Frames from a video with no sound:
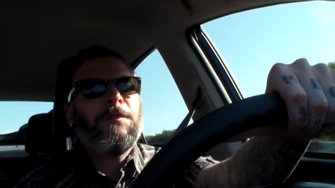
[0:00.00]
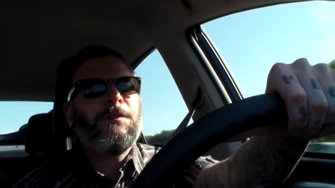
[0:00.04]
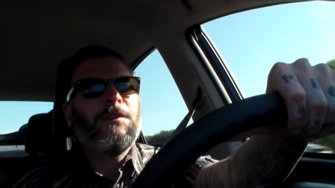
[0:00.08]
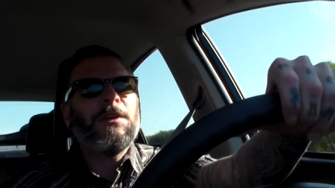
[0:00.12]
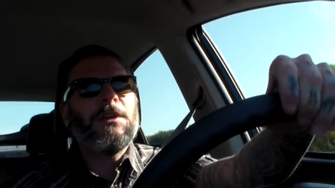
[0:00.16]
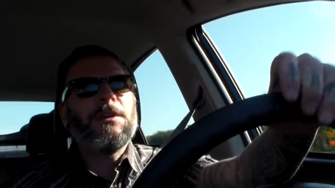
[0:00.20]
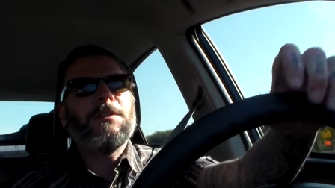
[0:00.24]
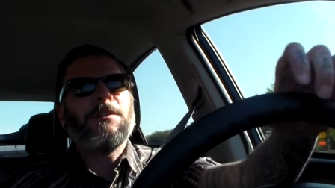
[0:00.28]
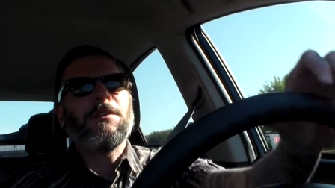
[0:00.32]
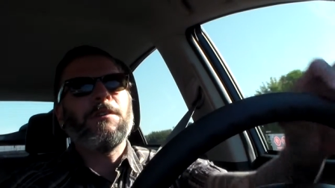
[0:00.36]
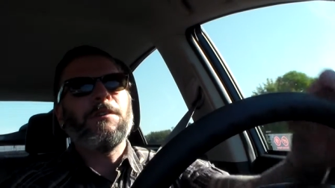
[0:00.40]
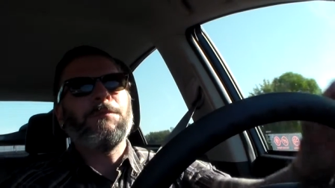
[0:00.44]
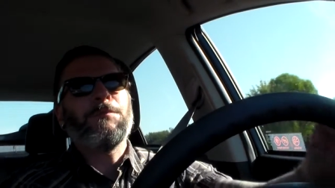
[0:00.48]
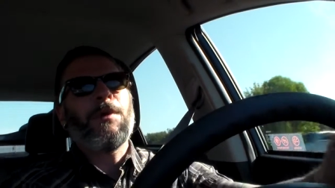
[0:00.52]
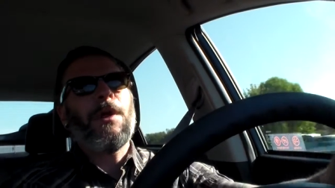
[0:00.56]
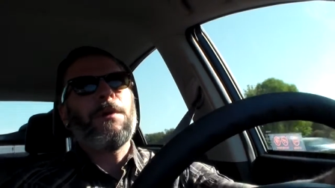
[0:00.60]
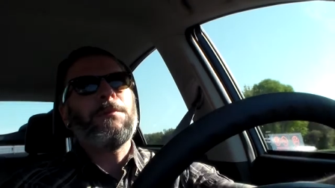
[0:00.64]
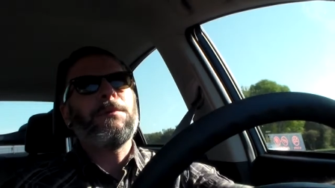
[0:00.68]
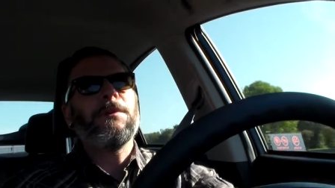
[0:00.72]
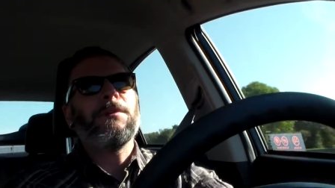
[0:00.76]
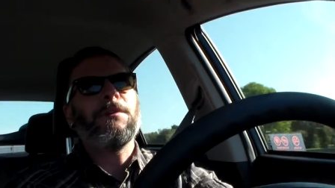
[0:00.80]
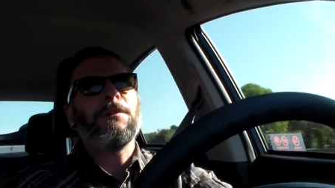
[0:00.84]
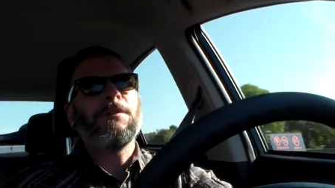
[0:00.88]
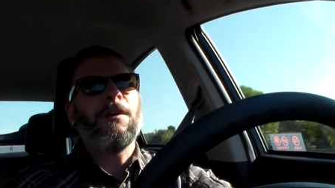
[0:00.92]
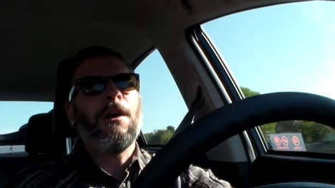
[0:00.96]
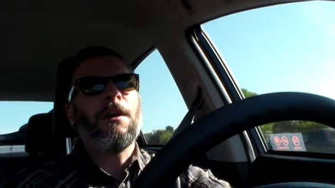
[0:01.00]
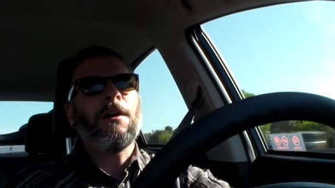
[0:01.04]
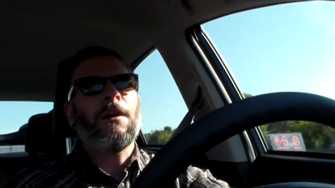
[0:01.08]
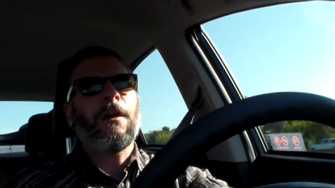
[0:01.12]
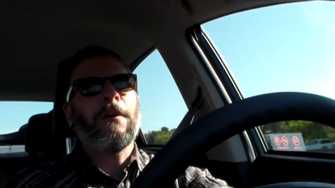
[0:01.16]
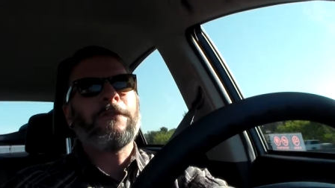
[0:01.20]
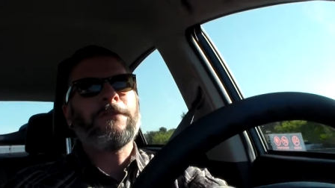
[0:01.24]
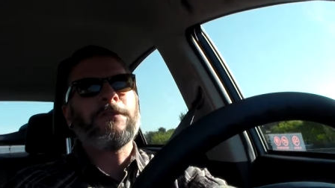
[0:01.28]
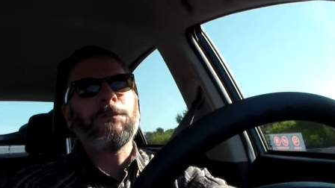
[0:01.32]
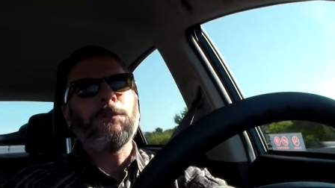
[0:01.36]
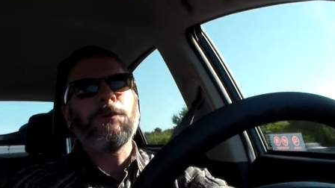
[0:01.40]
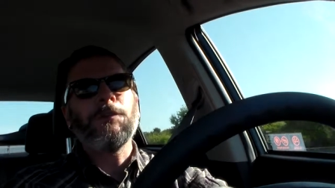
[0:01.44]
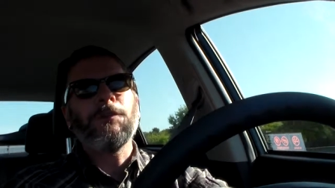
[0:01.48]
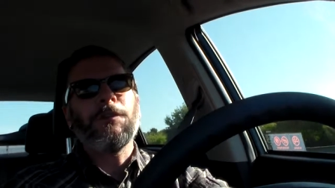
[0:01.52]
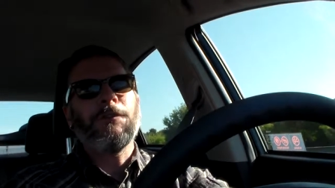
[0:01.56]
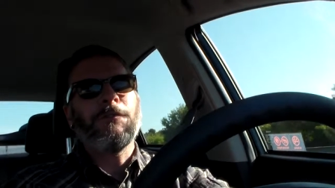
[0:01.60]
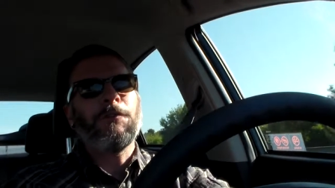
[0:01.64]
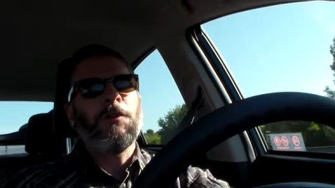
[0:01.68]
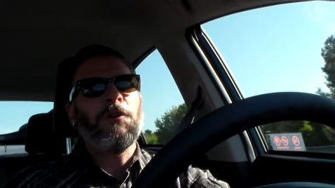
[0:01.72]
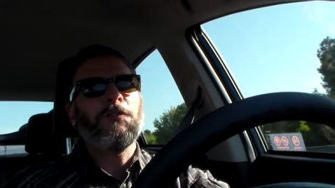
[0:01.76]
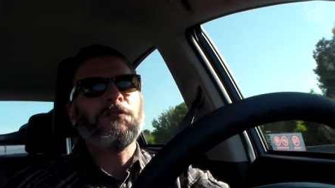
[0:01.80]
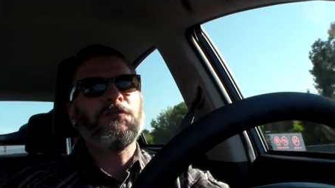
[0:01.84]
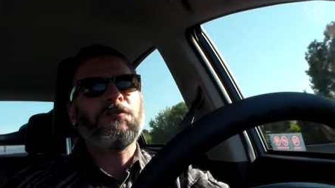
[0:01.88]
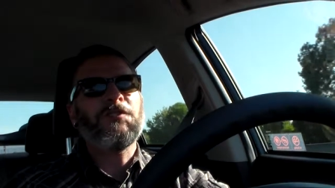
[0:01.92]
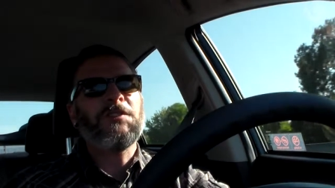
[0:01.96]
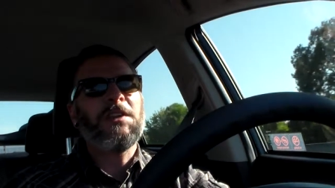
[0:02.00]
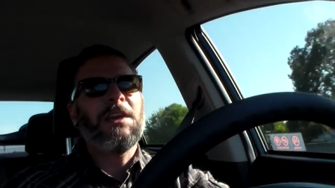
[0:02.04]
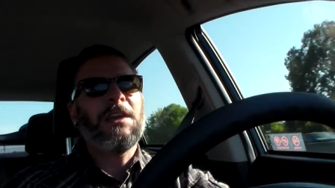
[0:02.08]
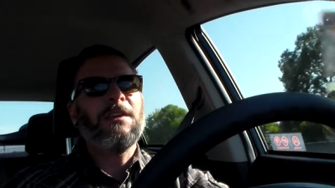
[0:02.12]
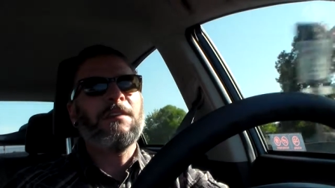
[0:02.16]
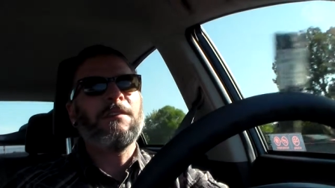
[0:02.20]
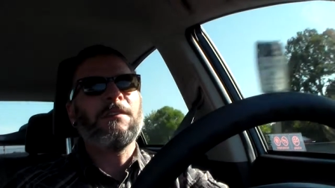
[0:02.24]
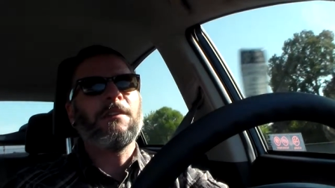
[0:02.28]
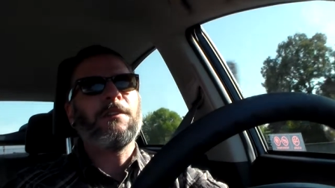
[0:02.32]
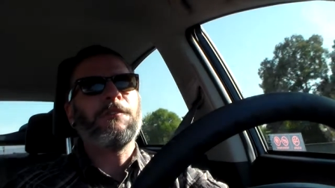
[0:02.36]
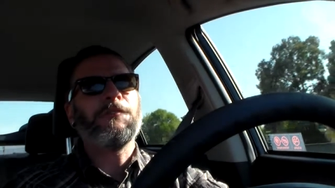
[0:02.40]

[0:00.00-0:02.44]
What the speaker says: feeling probably a little uncomfortable in her own skin,